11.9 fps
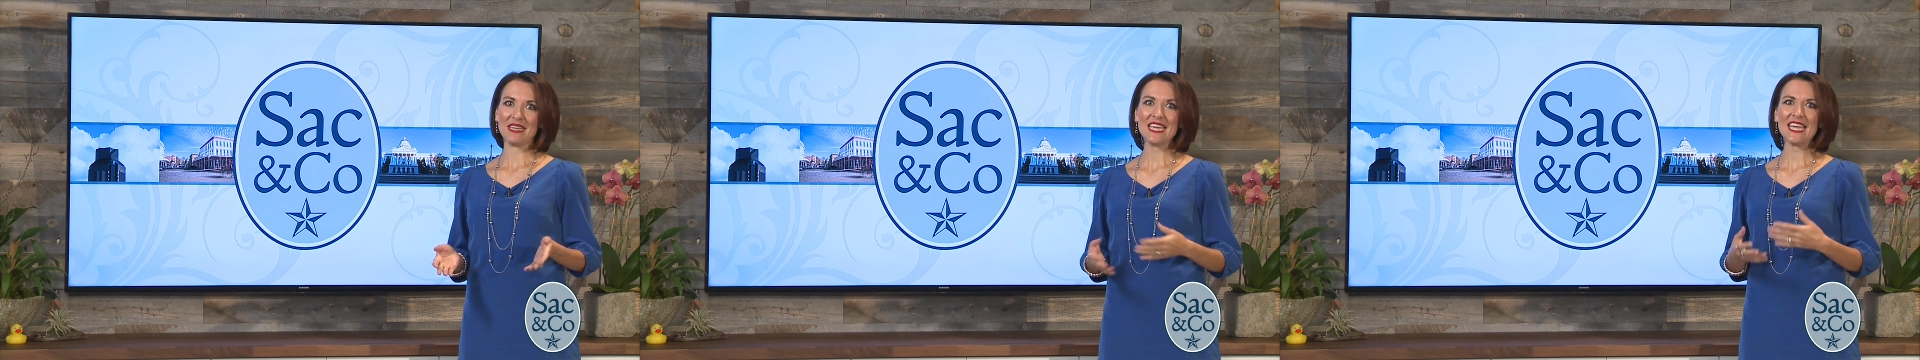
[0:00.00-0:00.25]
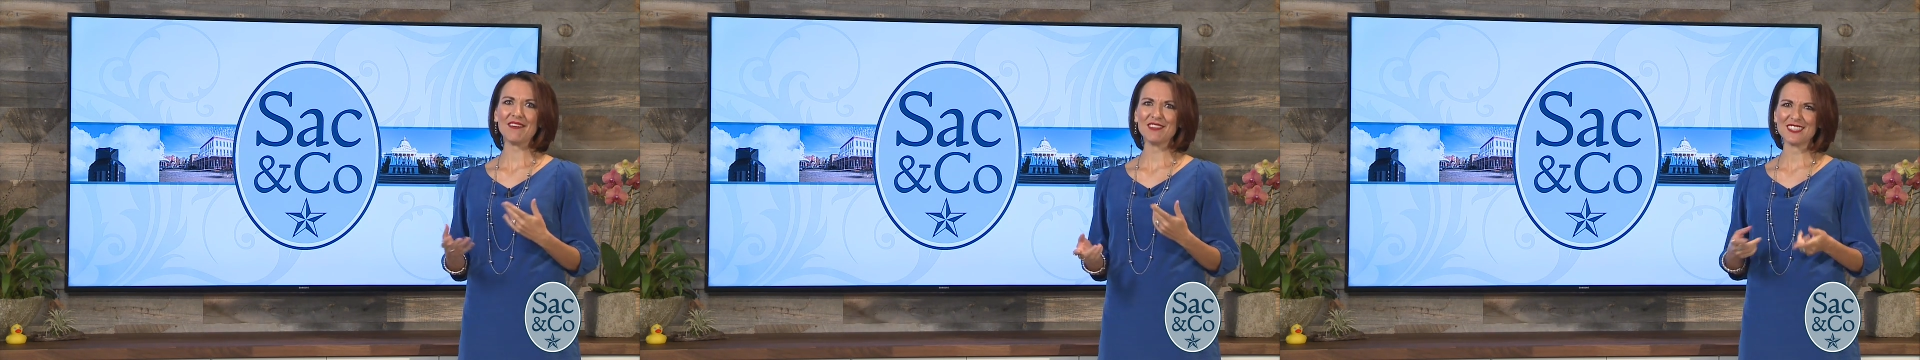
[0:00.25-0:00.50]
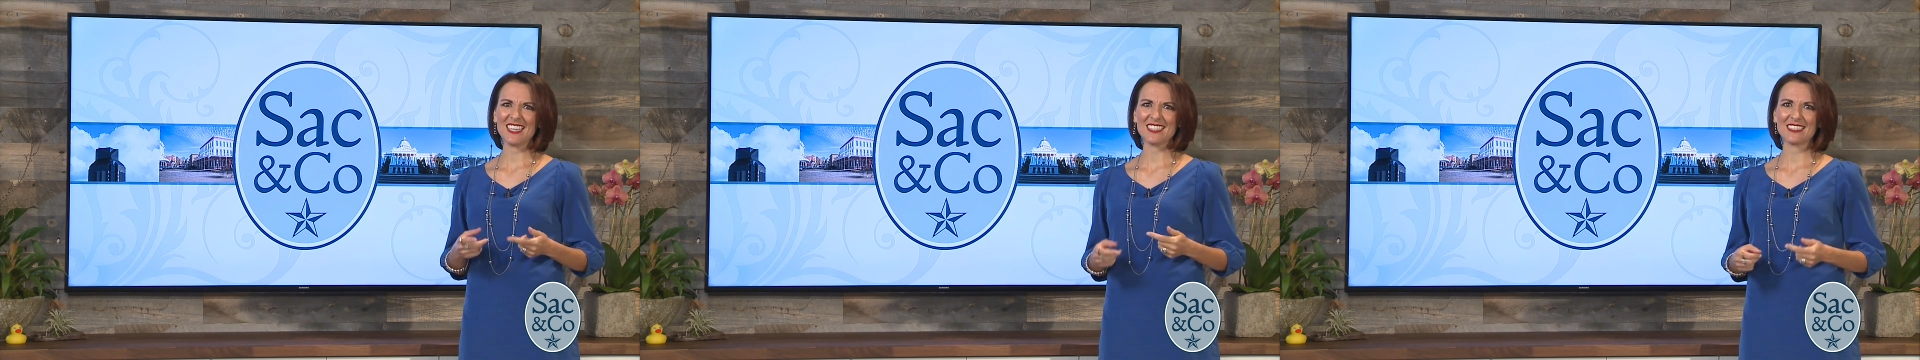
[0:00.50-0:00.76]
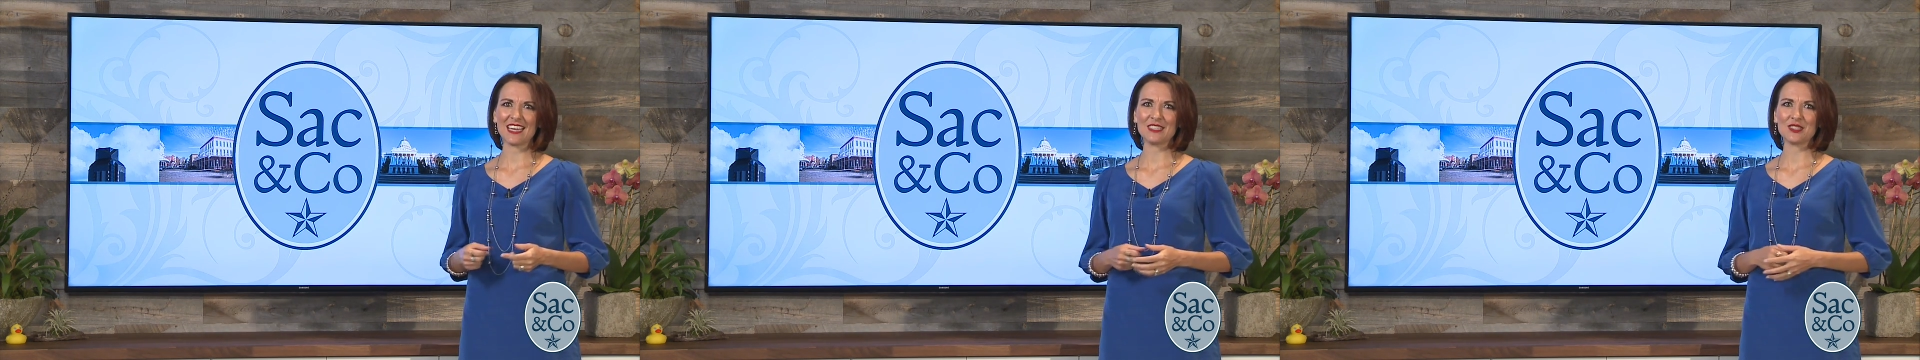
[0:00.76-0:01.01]
and he gave us the
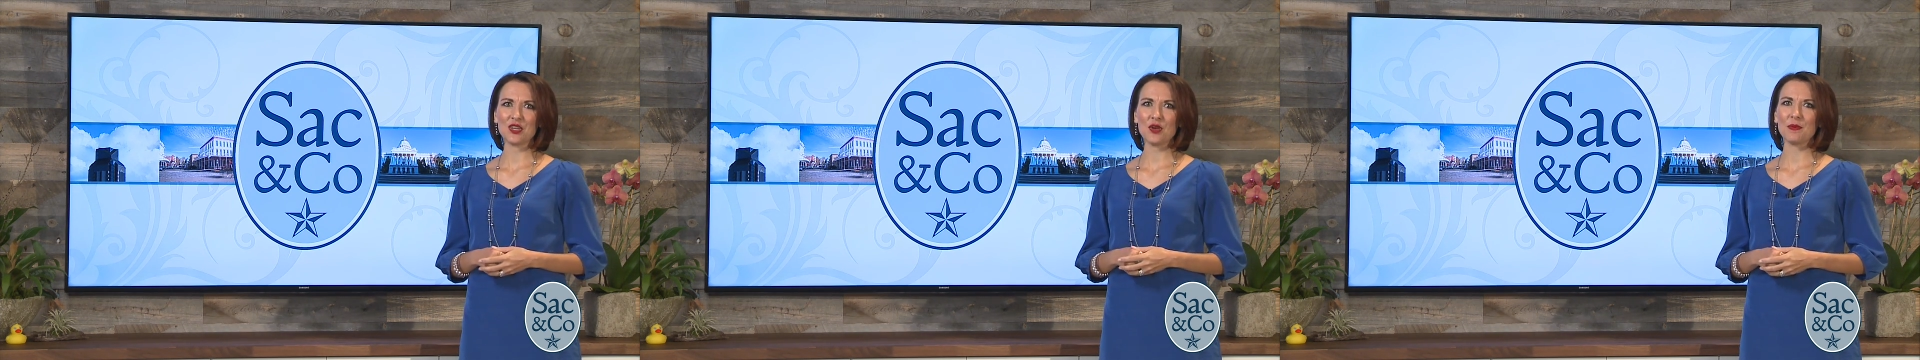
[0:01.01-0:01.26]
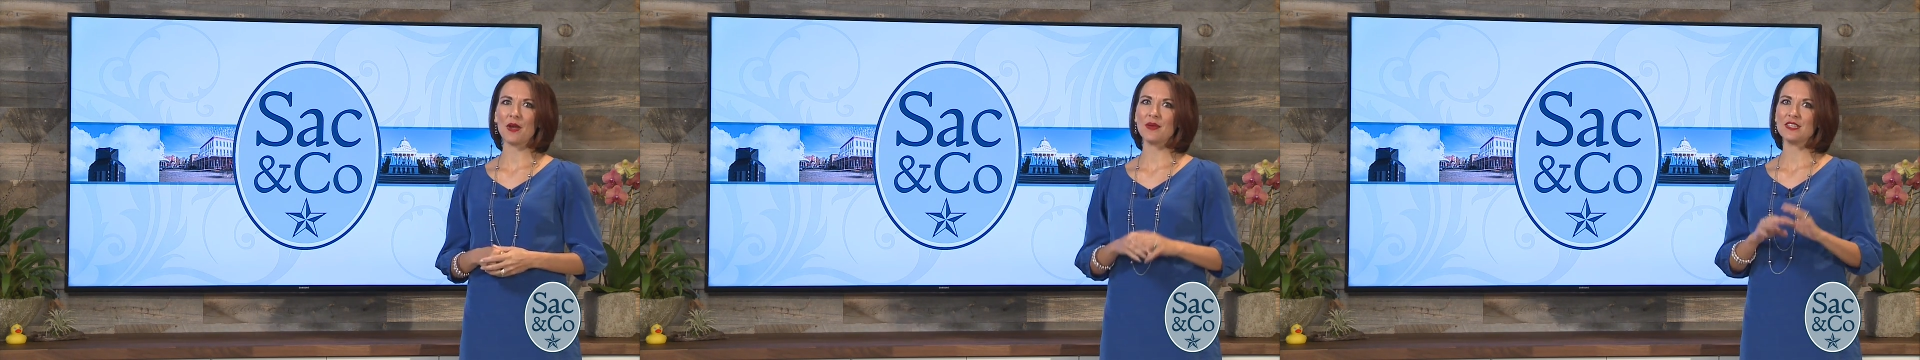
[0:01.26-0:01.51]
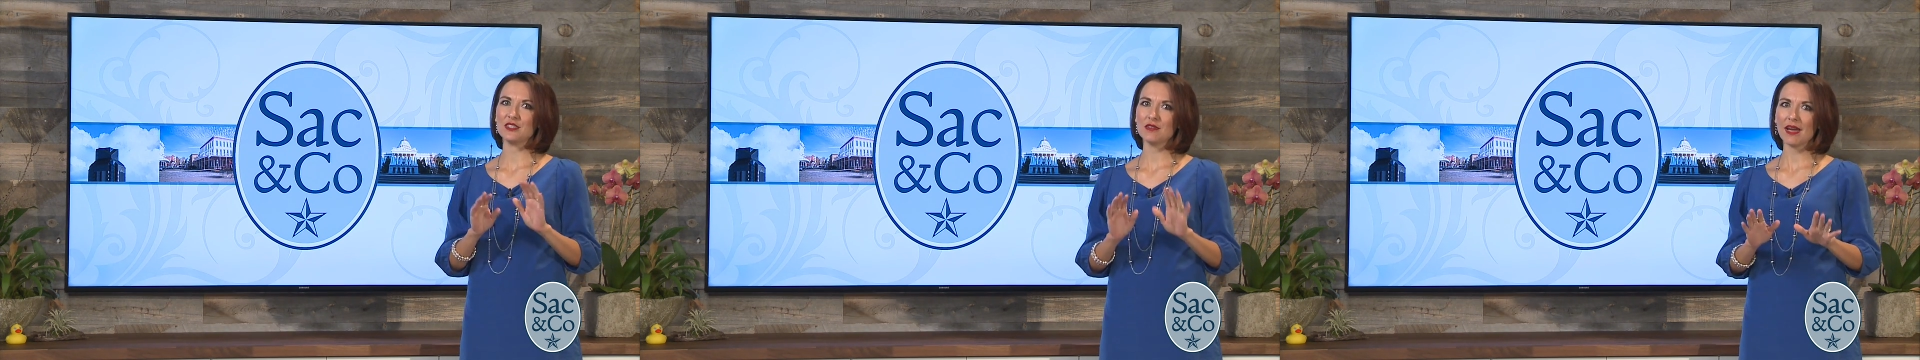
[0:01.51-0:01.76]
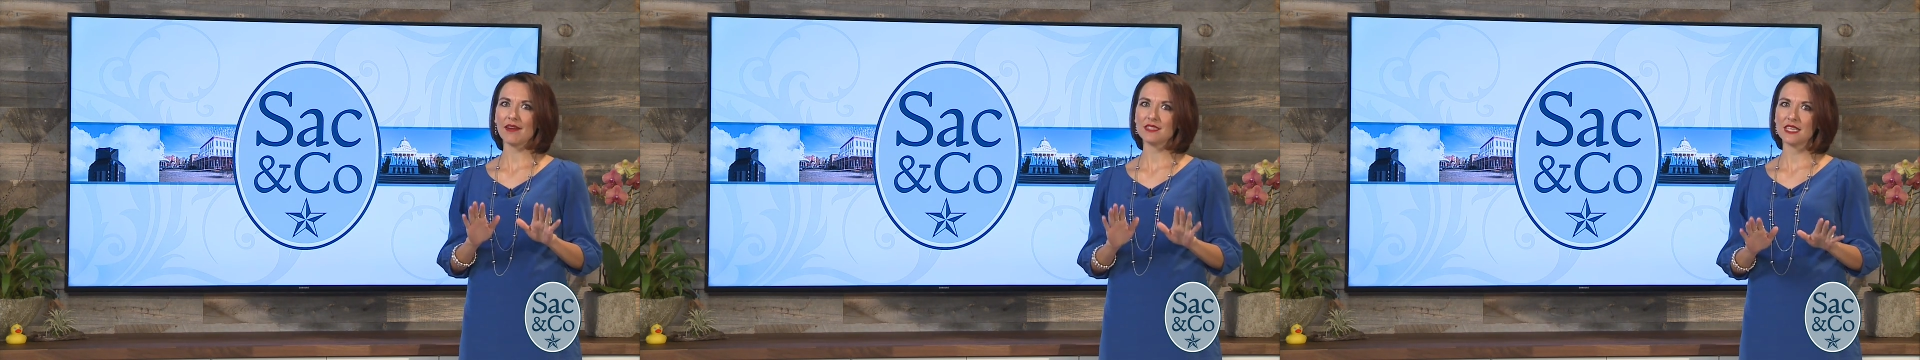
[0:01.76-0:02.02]
inside scoop. Now, we
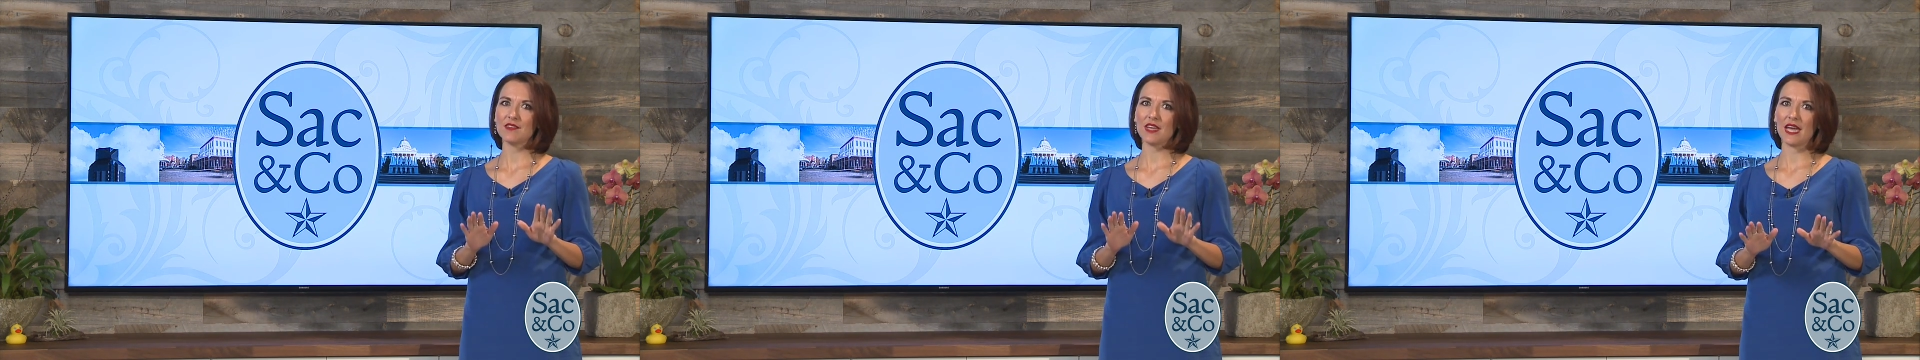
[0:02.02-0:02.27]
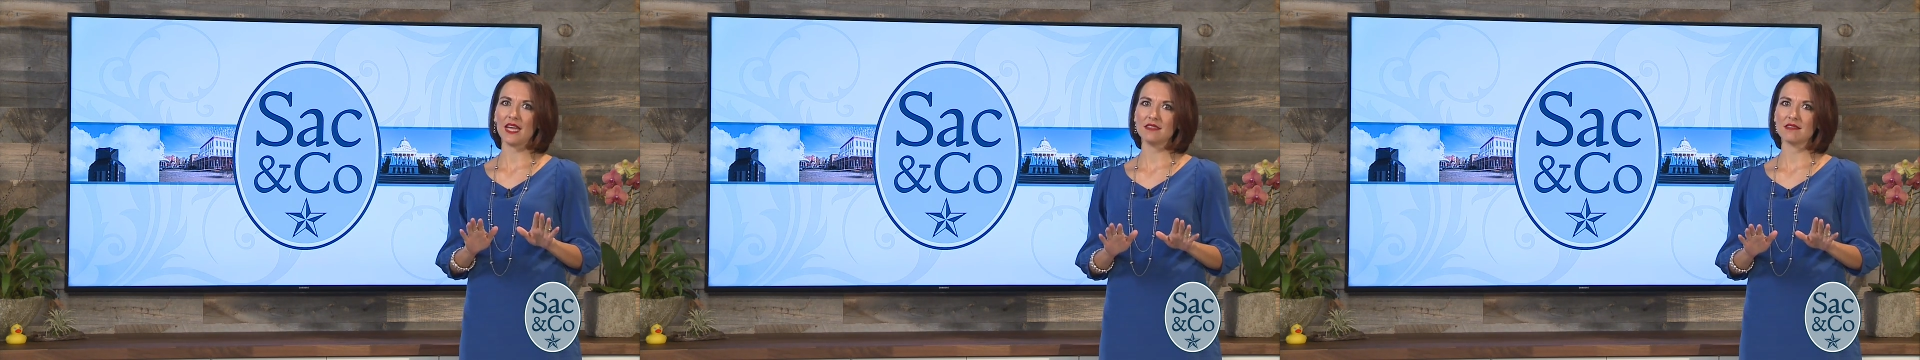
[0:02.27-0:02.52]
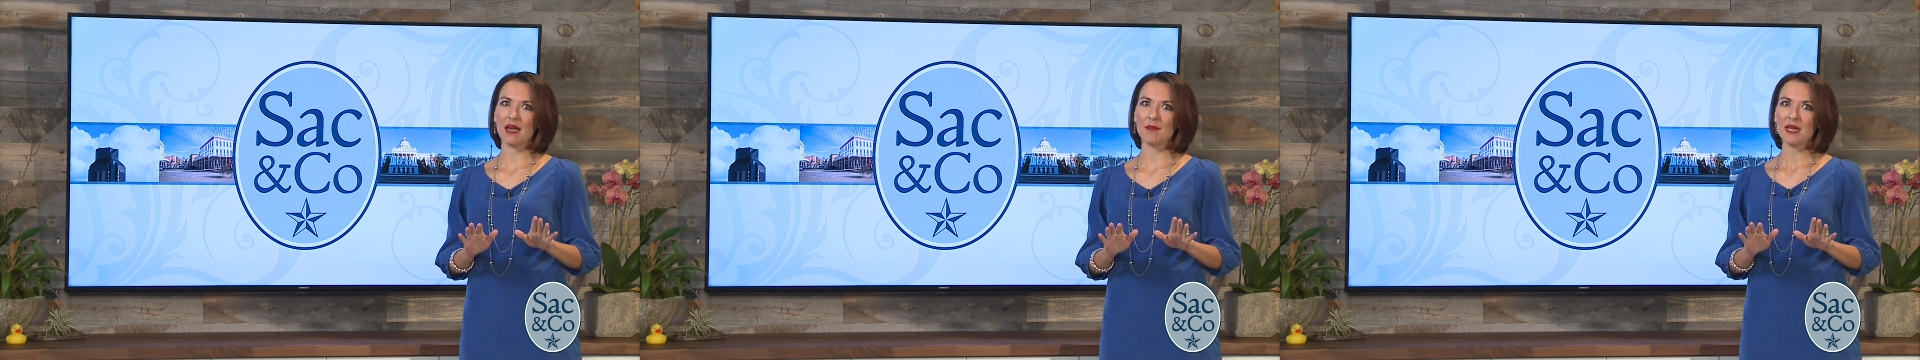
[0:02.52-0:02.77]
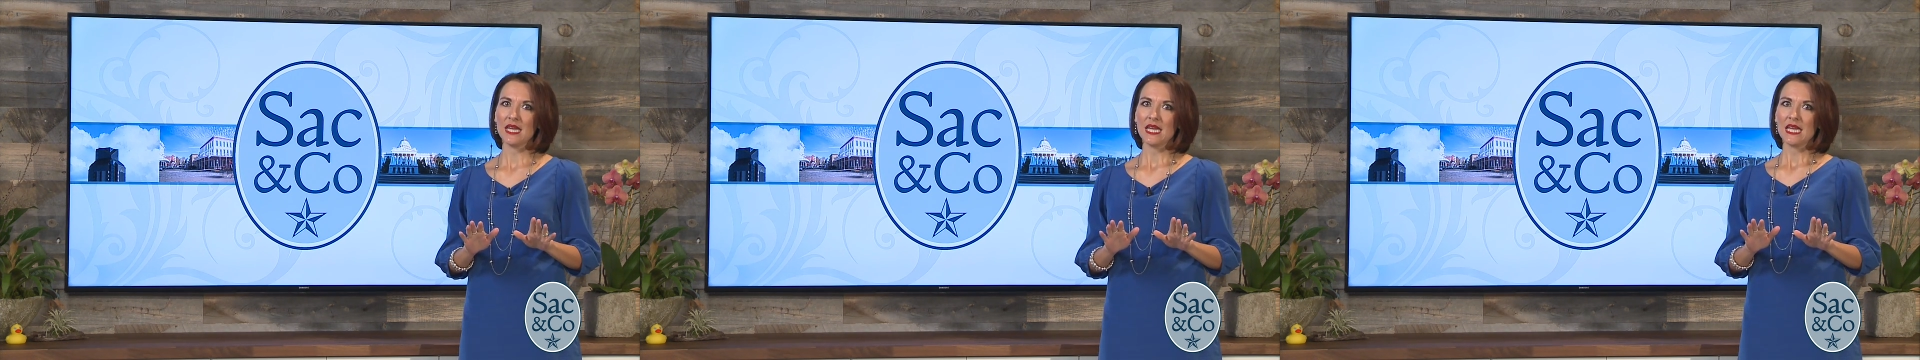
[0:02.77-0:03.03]
do have to give you a heads up.